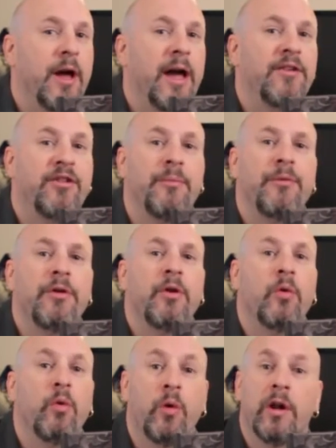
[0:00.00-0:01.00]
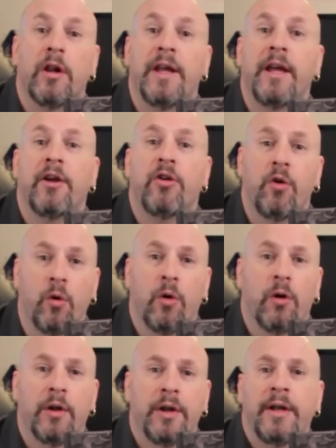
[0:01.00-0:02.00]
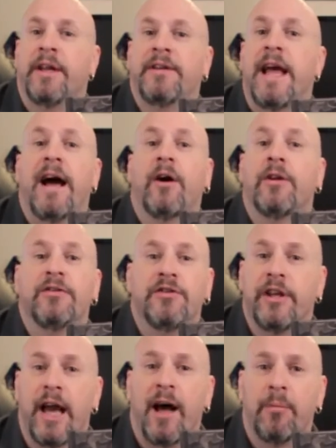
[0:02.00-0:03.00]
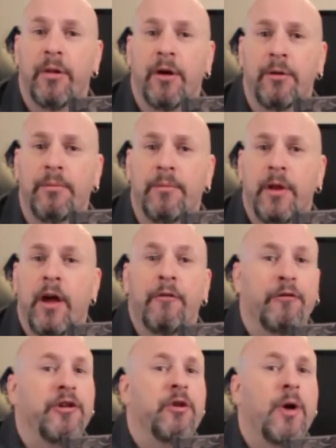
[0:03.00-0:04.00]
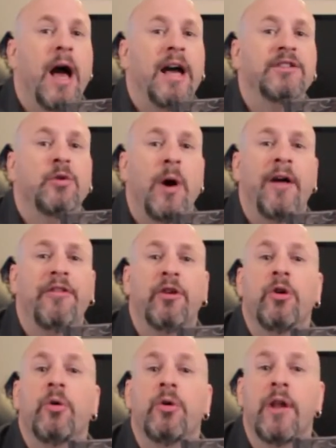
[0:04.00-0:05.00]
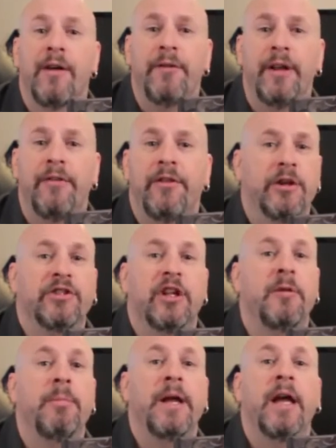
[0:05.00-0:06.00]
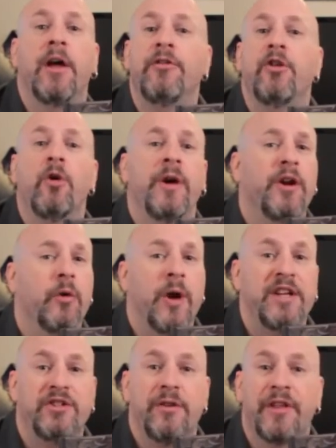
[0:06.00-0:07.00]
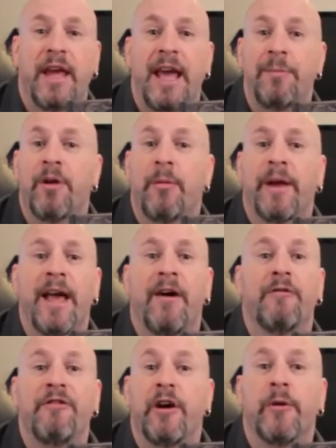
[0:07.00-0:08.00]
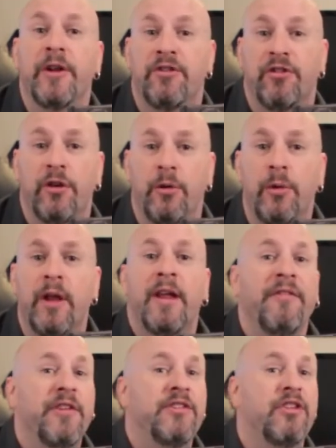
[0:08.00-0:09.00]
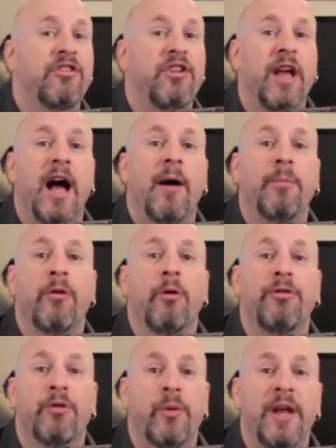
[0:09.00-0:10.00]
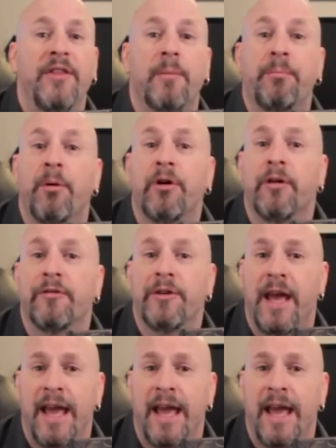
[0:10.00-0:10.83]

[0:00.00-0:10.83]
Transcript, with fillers: you guys something really cool. Now, Diablo, for you guys who out there who love it, there's going to be a new iteration of the game coming out very soon. This is Diablo 3, the Book of